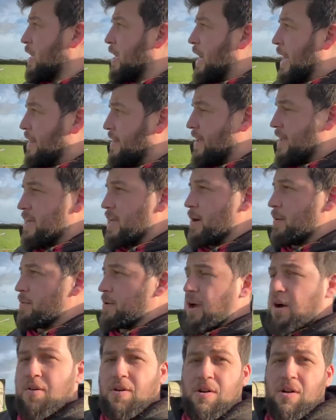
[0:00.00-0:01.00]
and they end up
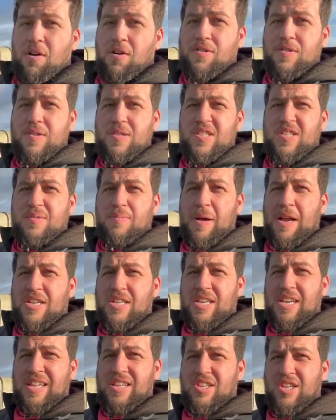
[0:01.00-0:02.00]
going off,
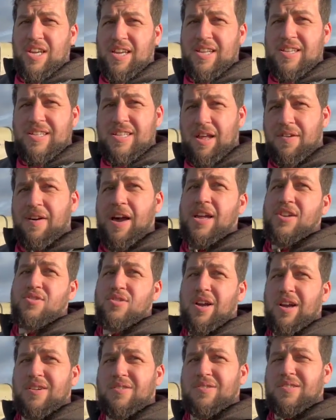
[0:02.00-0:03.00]
especially chickens love
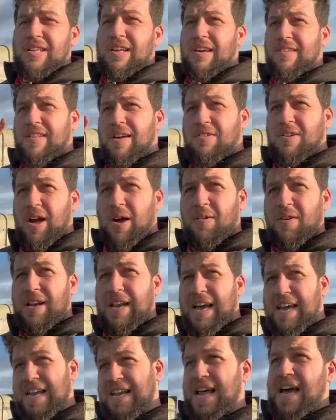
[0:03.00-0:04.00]
hedgerows and they'll go and
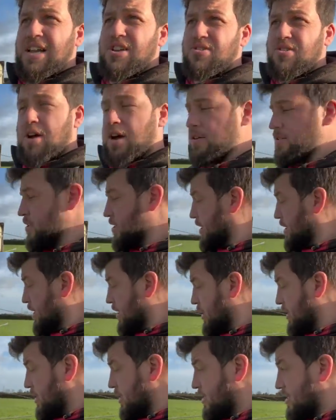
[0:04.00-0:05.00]
lay in hedgerows.
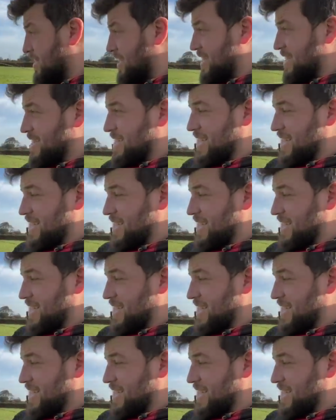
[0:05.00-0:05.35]
So this